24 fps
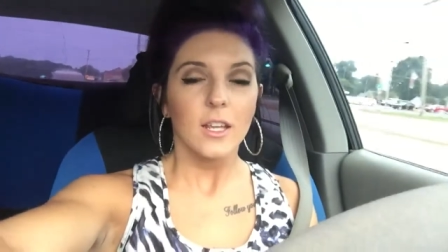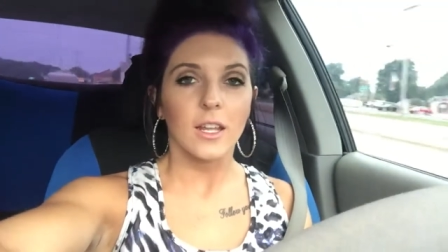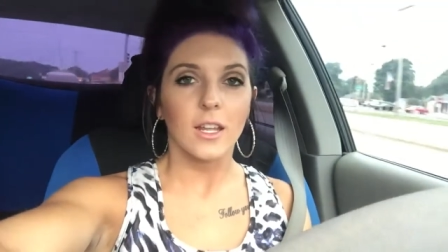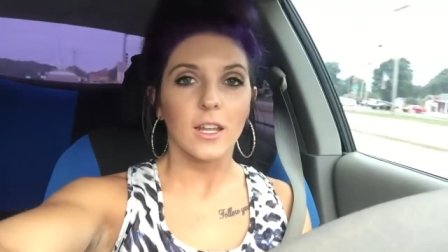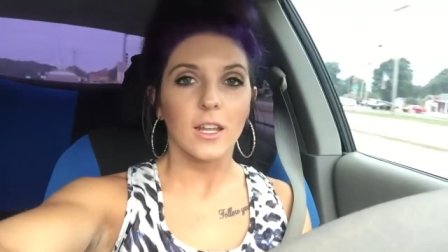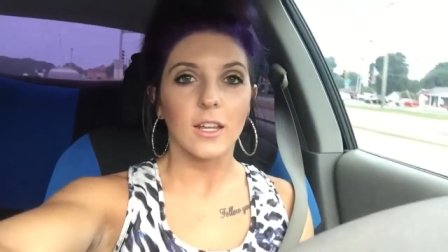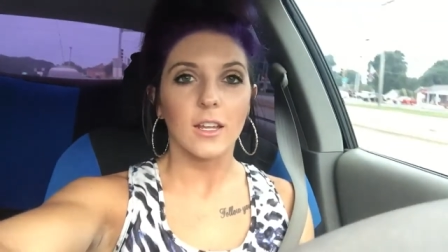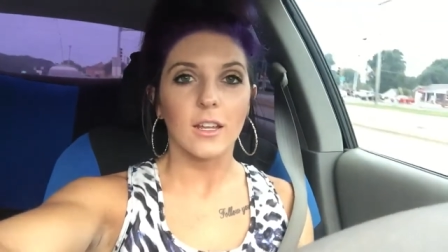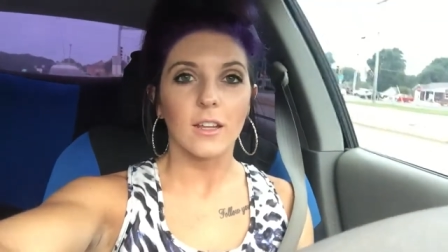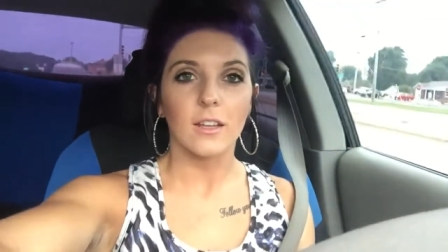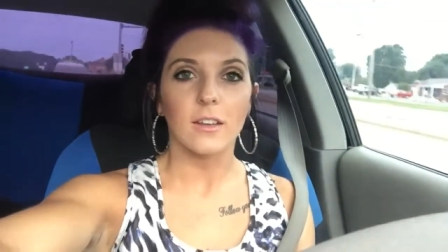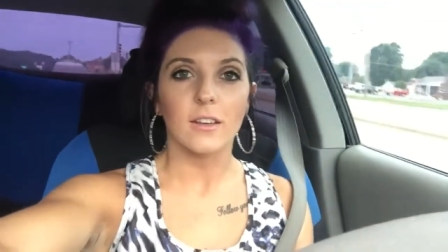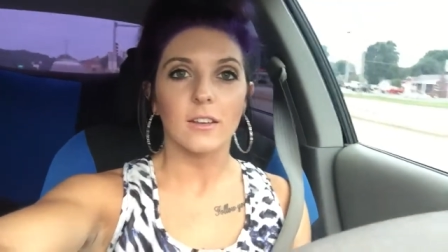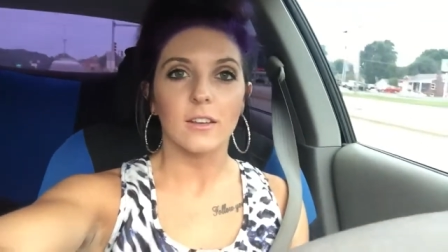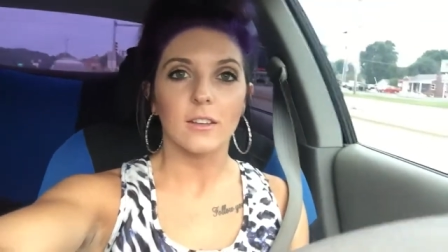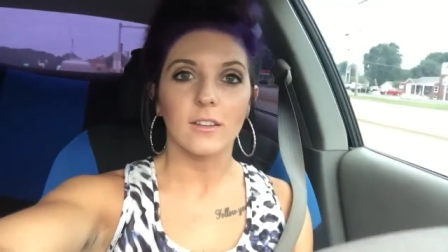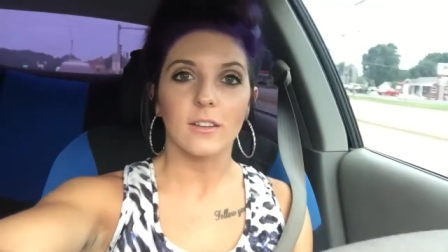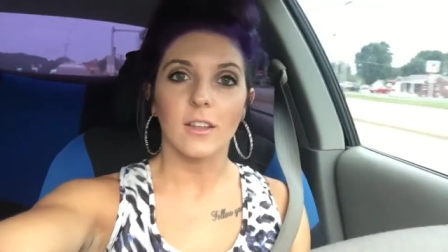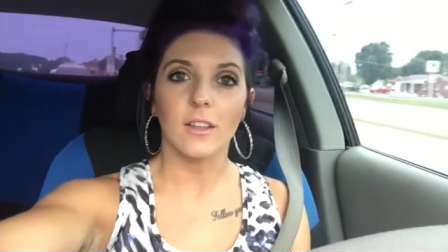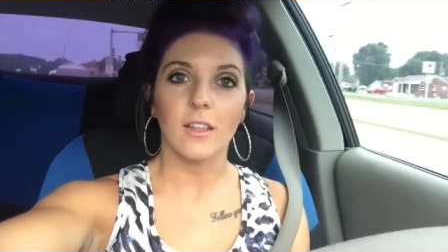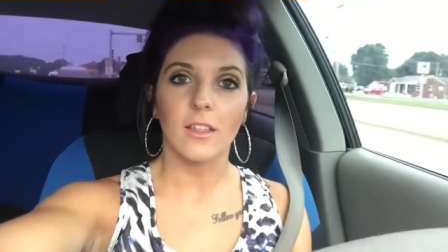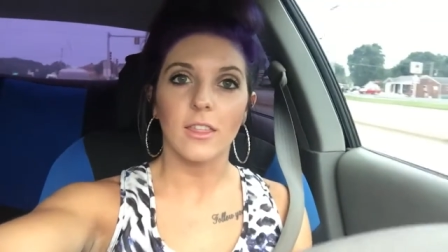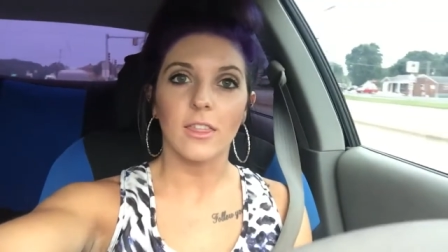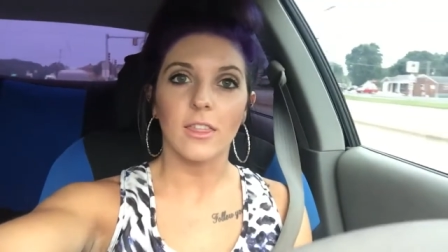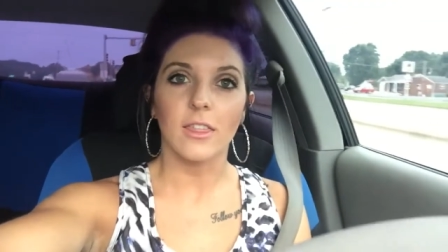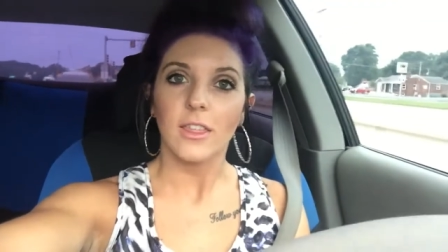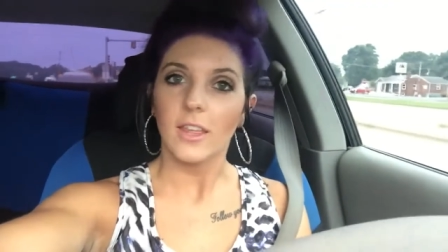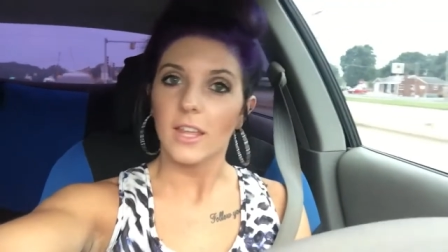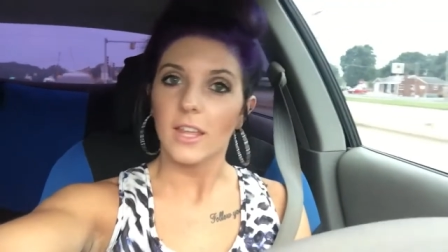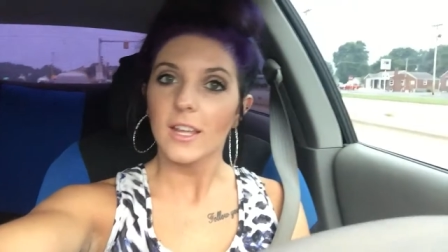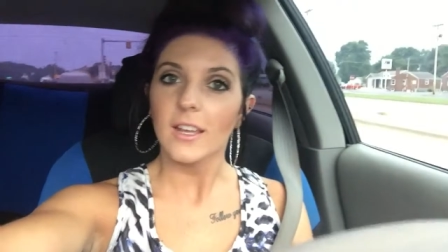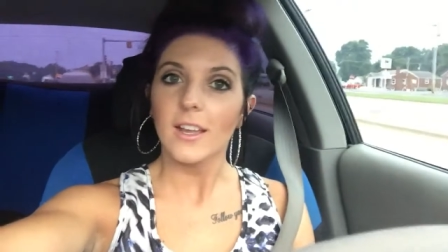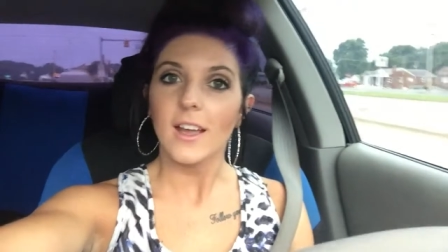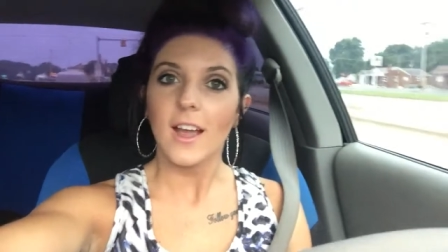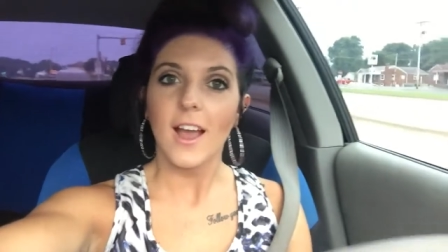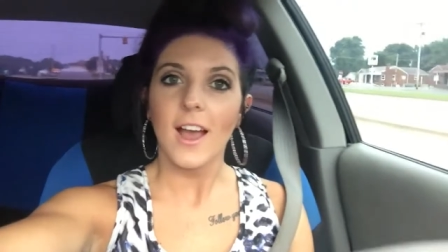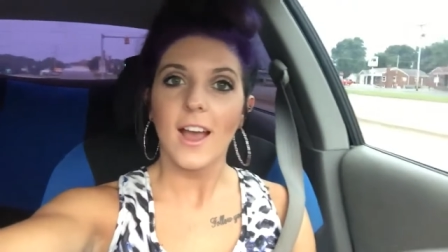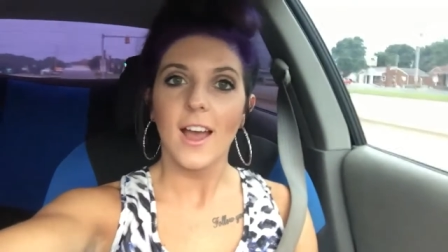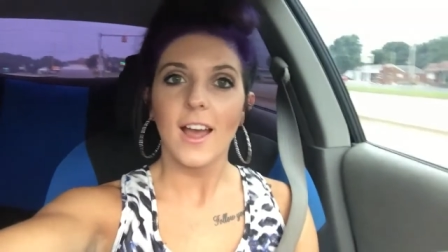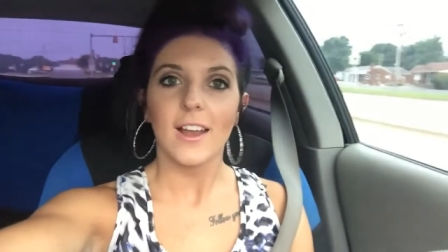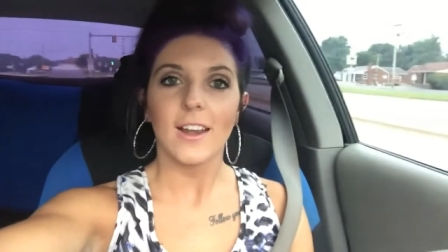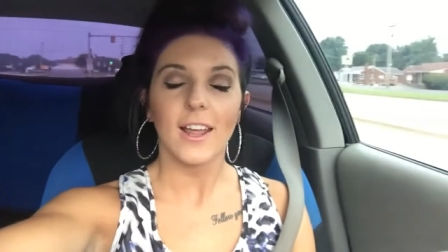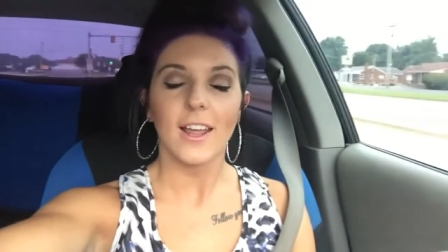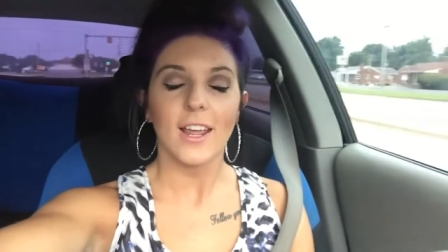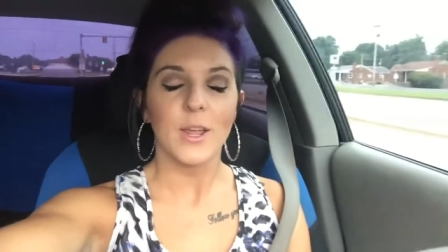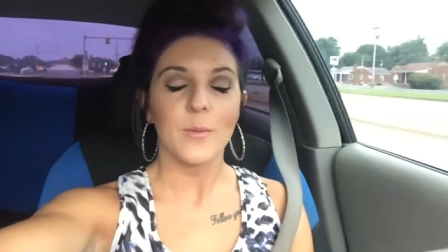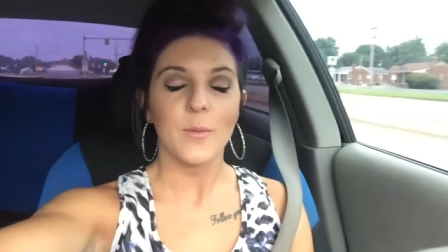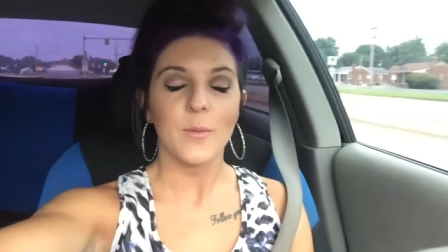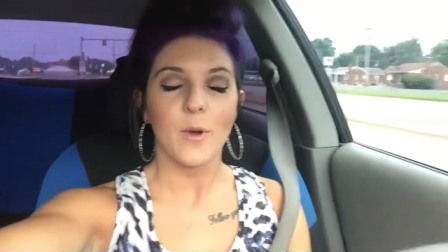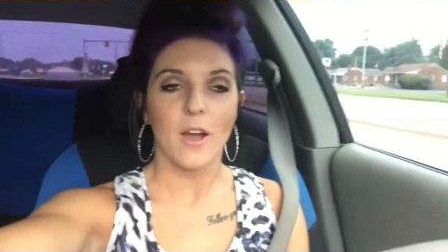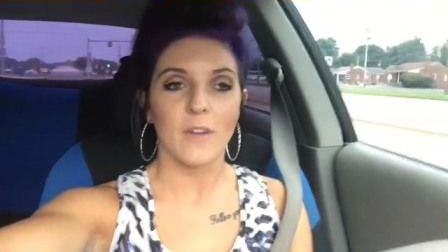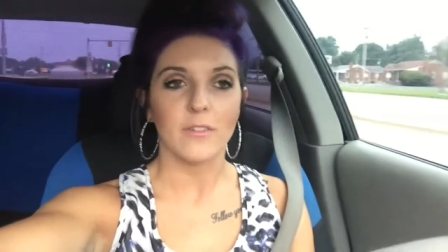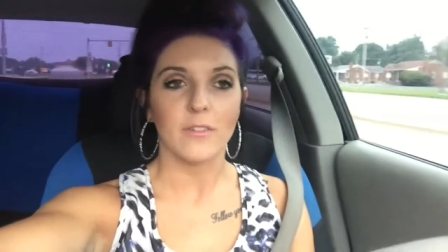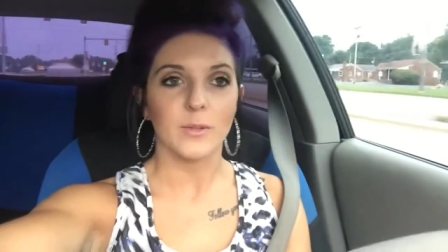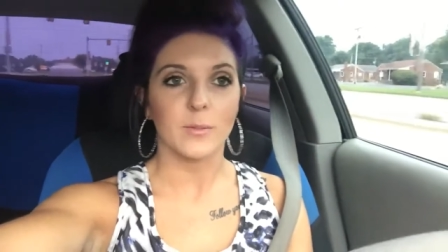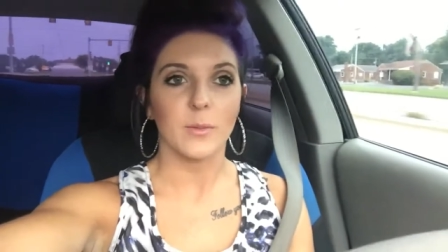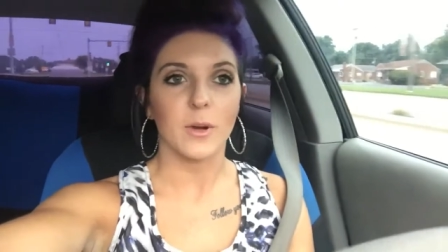And thank God I am off